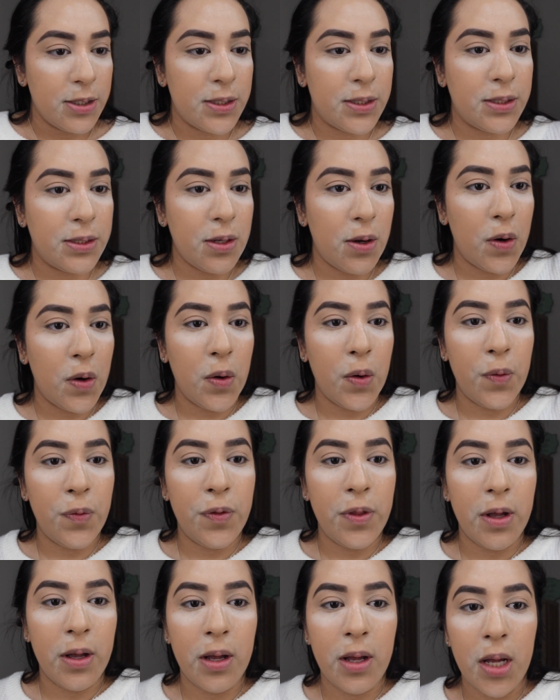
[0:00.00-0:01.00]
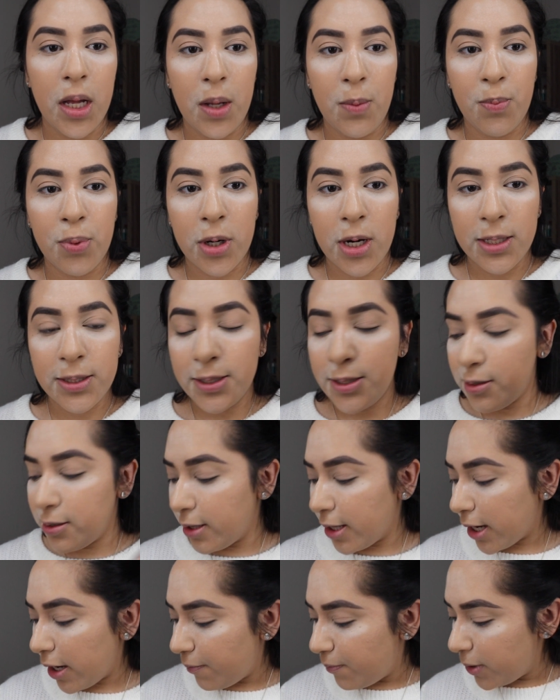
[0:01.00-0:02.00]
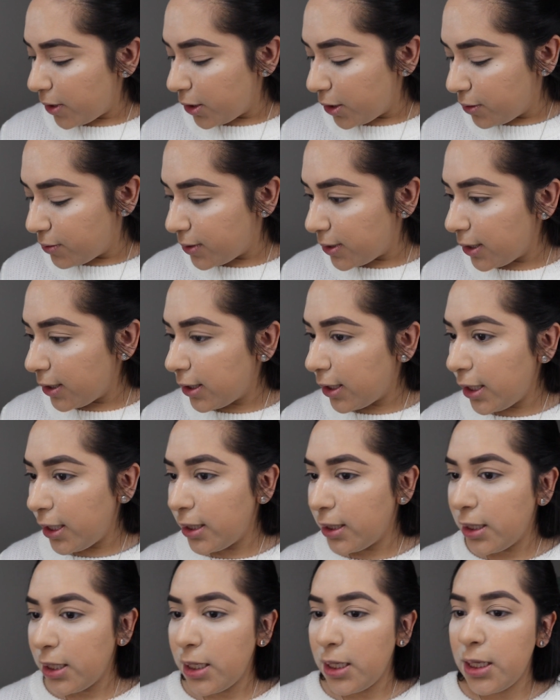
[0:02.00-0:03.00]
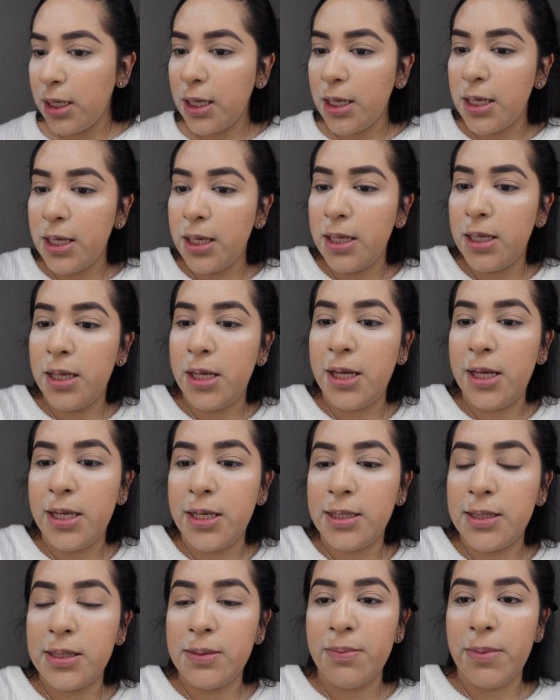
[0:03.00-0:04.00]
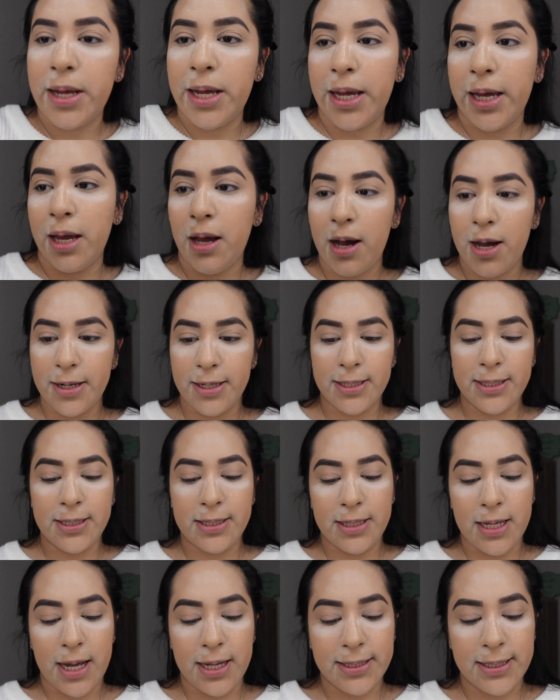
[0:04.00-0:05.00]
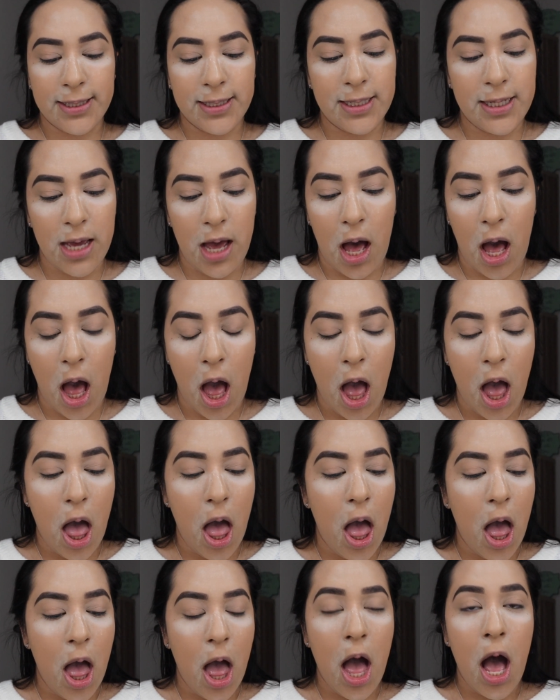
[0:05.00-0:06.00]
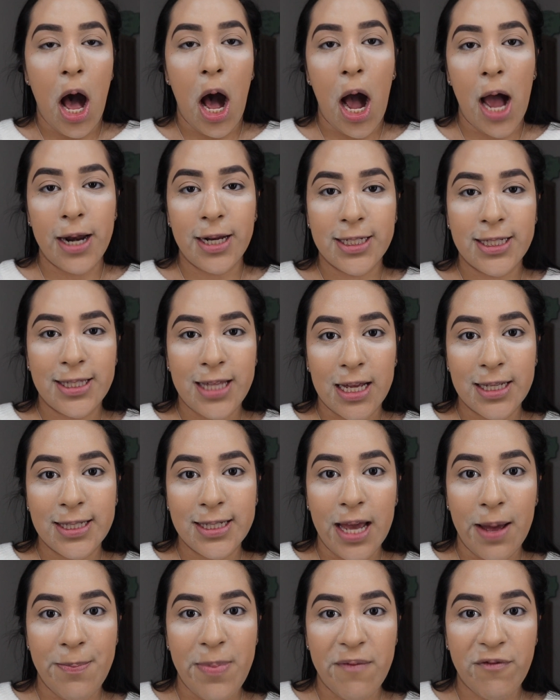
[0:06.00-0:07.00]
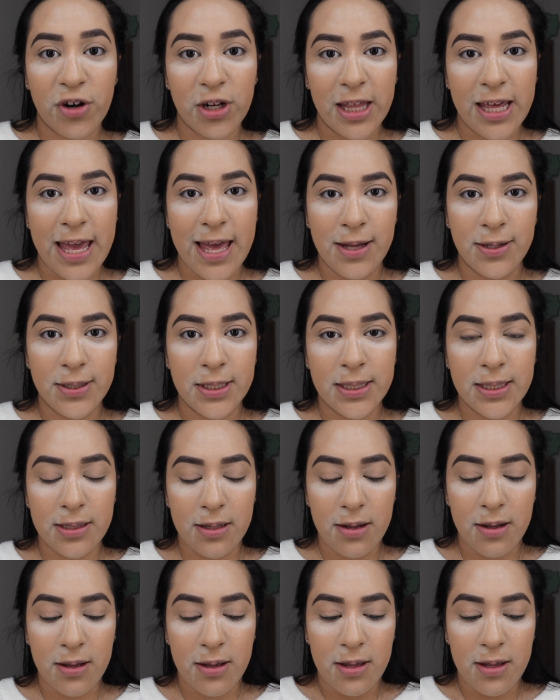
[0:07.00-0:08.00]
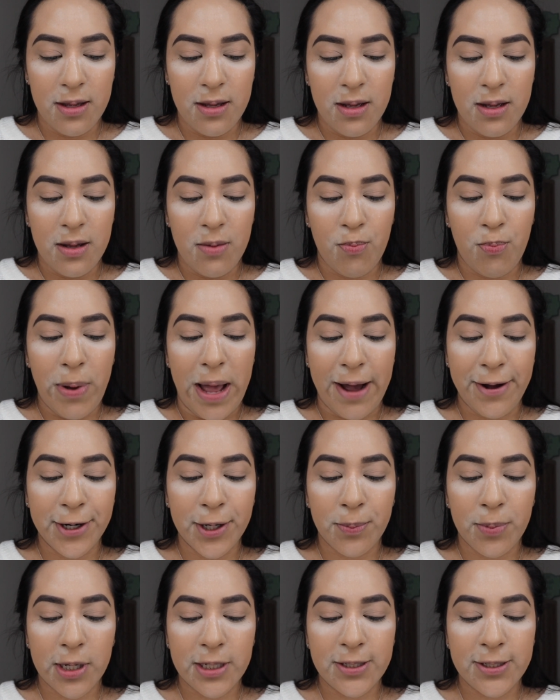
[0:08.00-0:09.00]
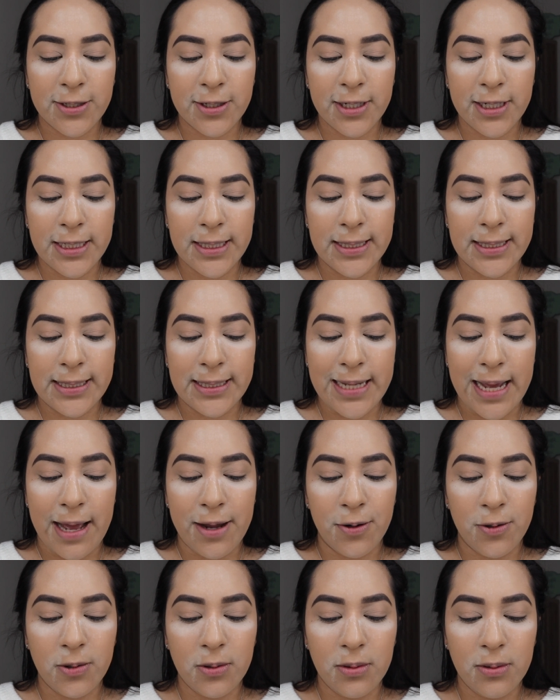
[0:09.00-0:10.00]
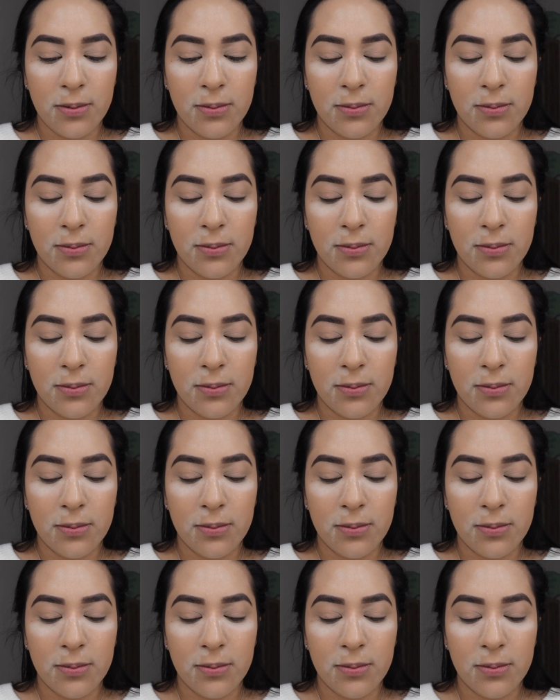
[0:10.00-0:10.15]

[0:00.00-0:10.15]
So the bronzer that I've been using lately is my Anastasia Beverly Hills powder bronzer in saddle.